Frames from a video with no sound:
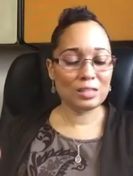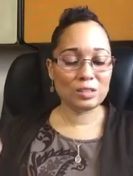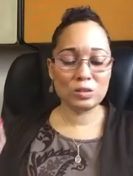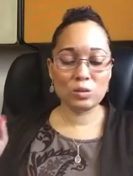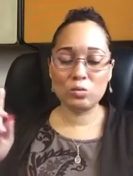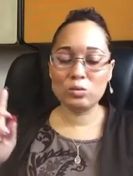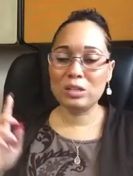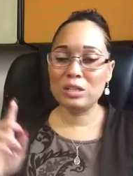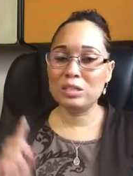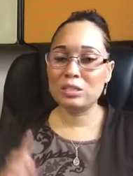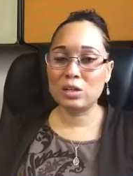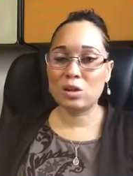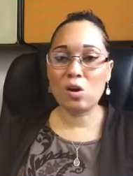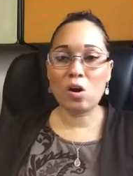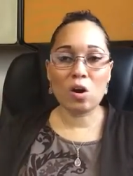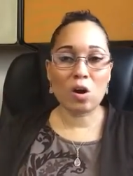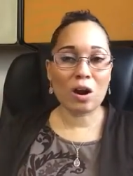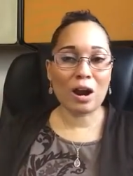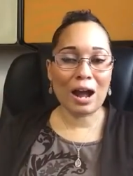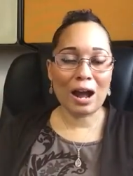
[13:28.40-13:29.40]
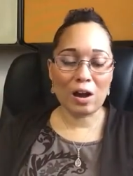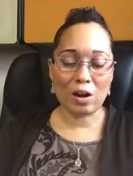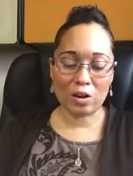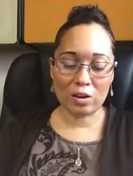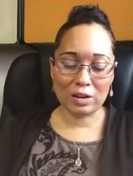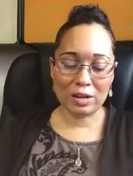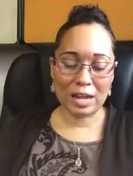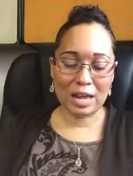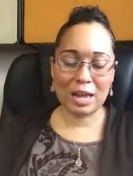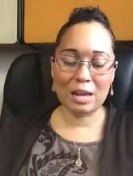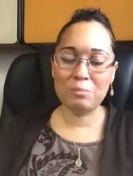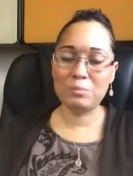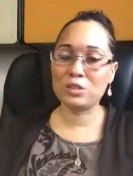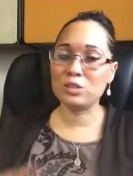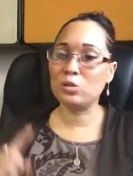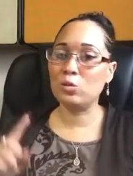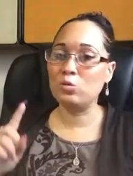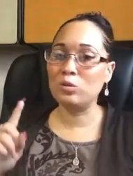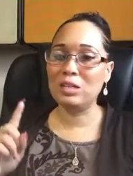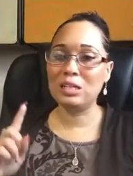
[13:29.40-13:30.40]
It's no need to call her out her name.
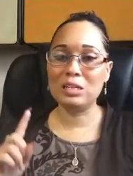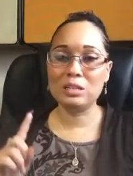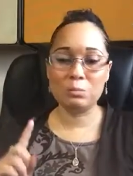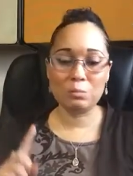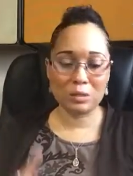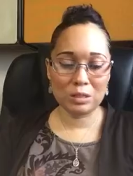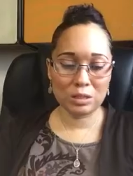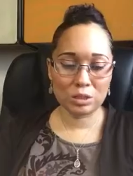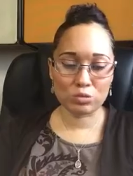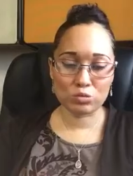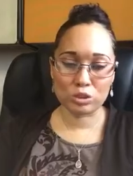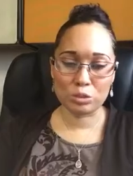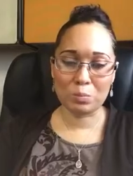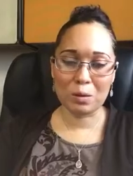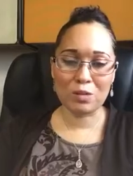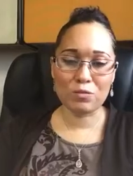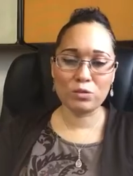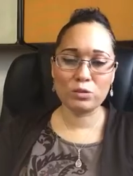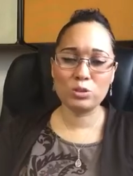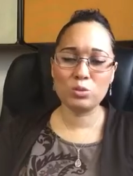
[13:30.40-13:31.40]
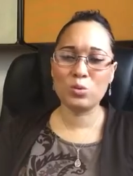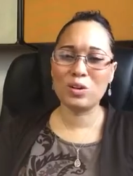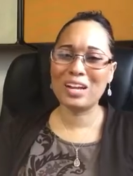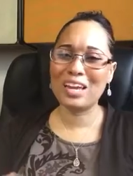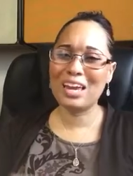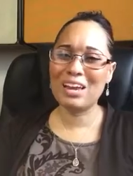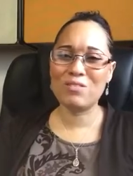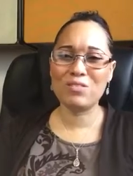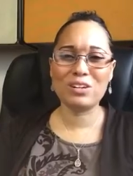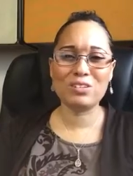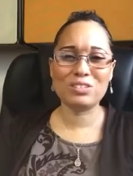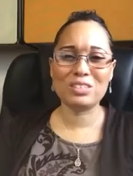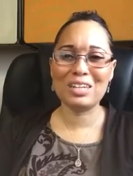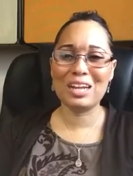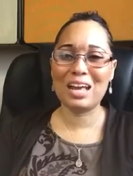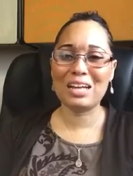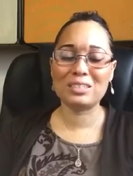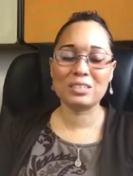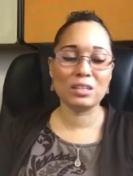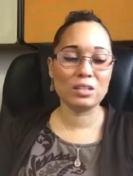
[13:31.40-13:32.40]
It's no need to be disrespectful to her. Even if
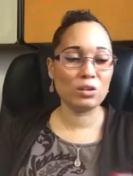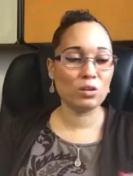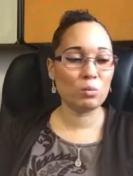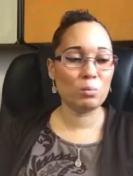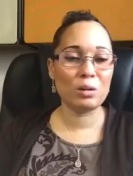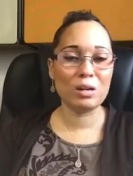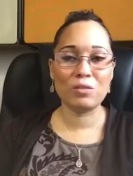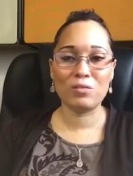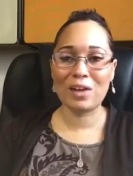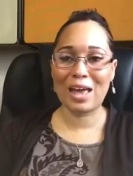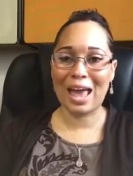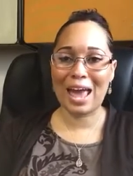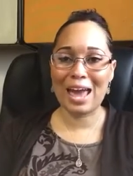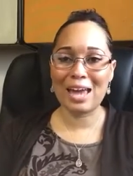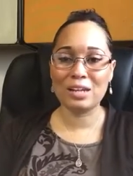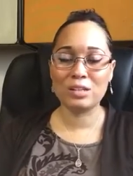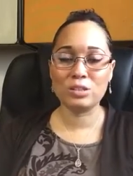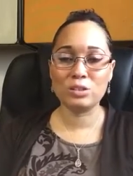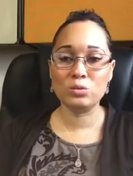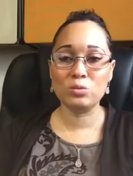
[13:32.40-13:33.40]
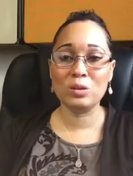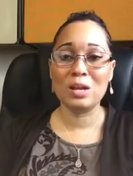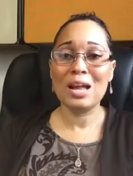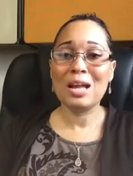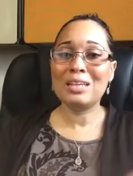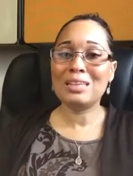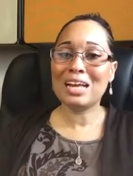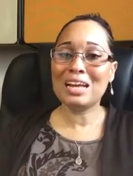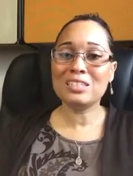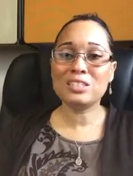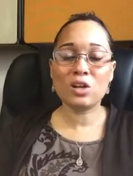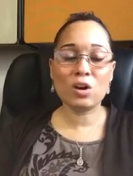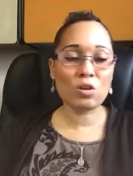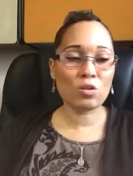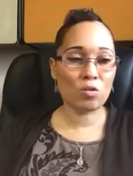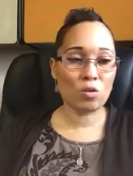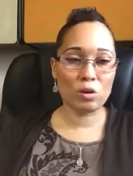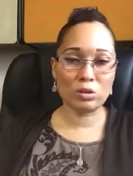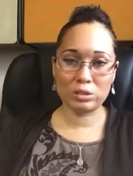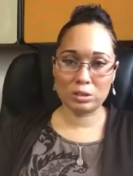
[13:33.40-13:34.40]
she has a little bit of an attitude, that's her her
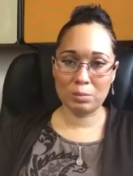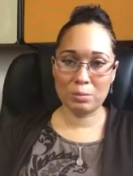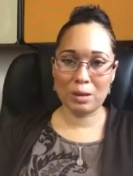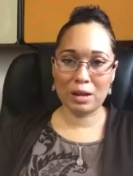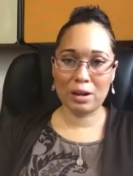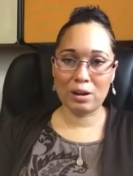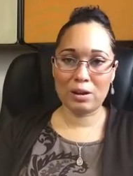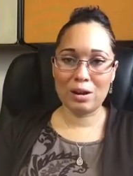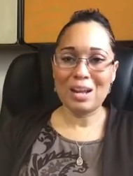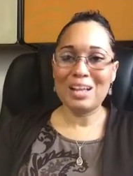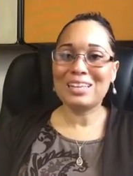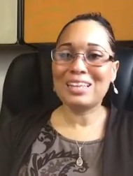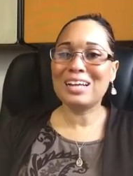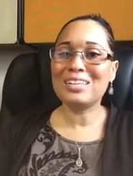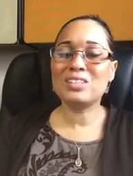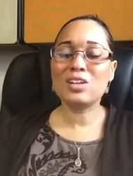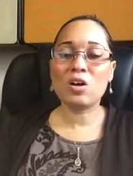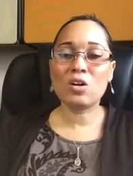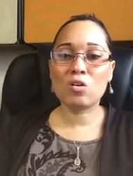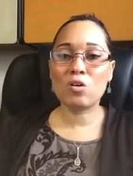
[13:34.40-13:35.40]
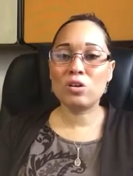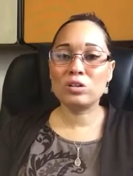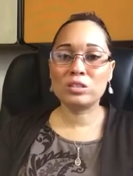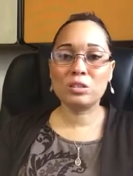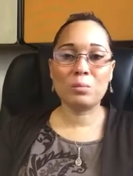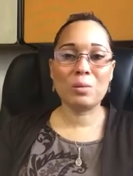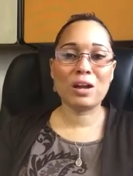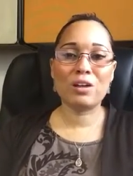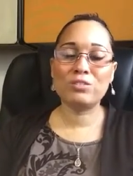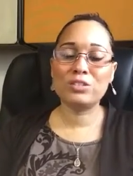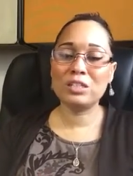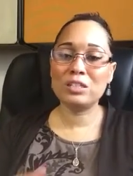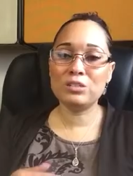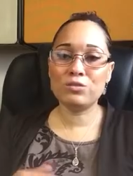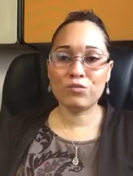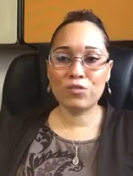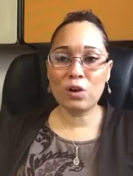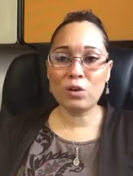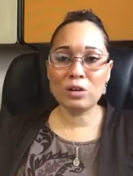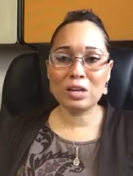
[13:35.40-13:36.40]
cross to bear. That's her cross to bear. If she's
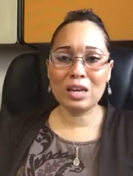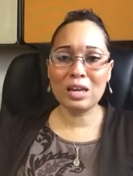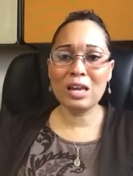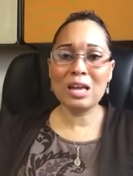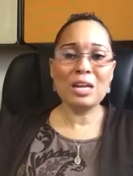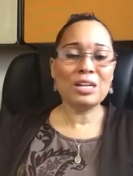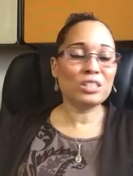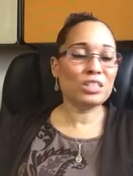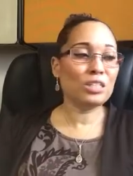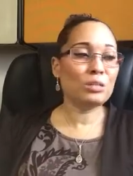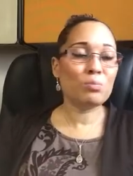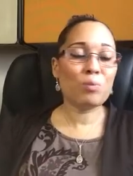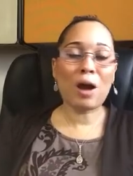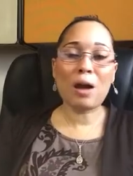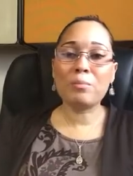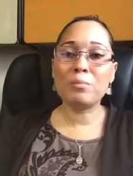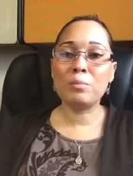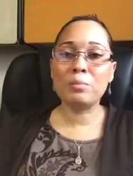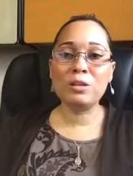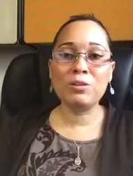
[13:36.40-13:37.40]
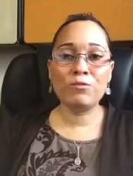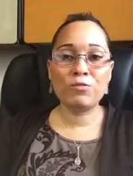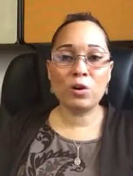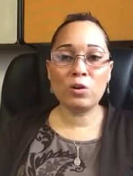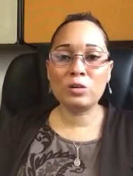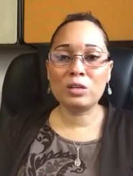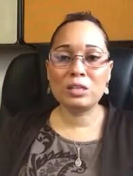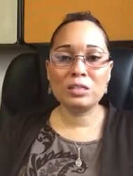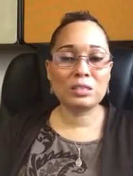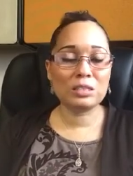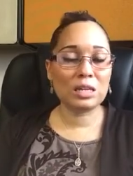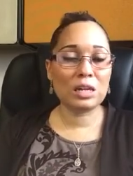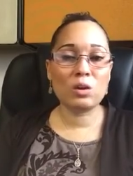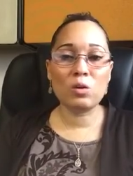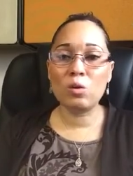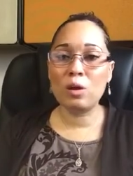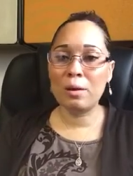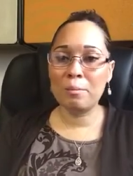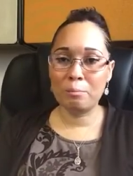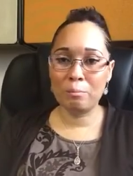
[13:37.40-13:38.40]
funky, she's probably funky,
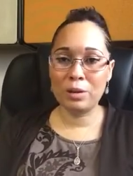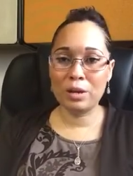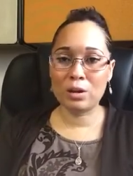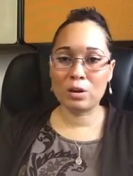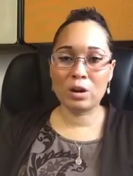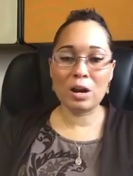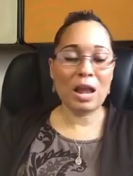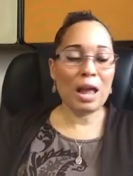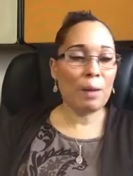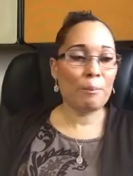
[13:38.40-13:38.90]
single, and bitter,